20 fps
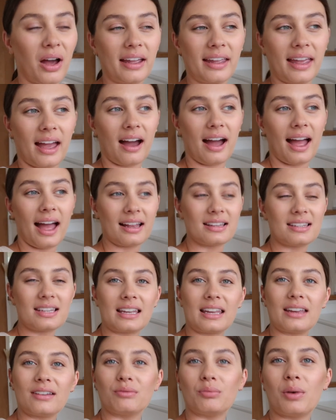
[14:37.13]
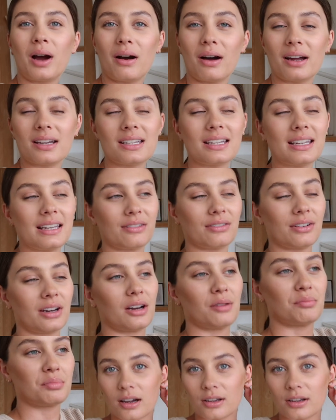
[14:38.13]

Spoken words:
I didn't give up.